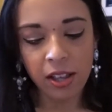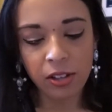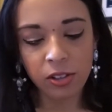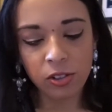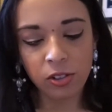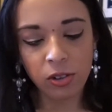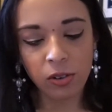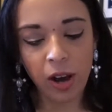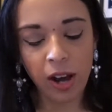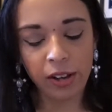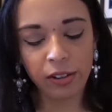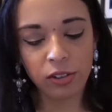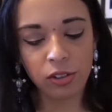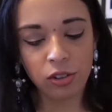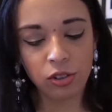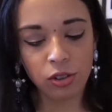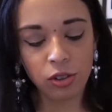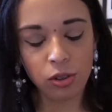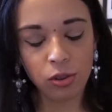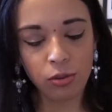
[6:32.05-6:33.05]
So I
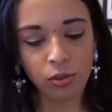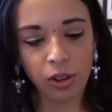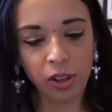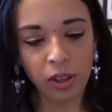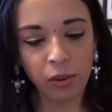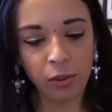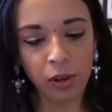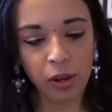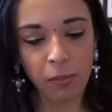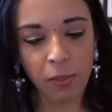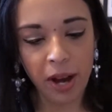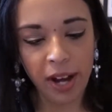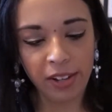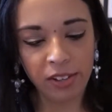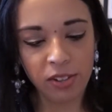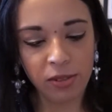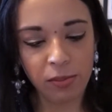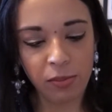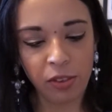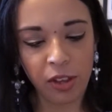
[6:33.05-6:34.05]
do really want to buy
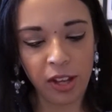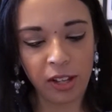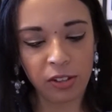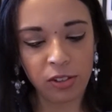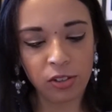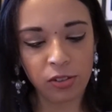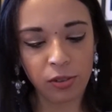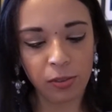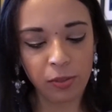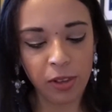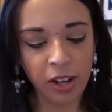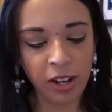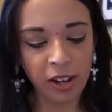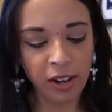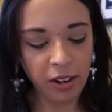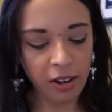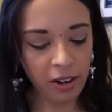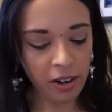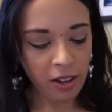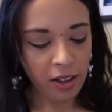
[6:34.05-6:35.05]
some things from there.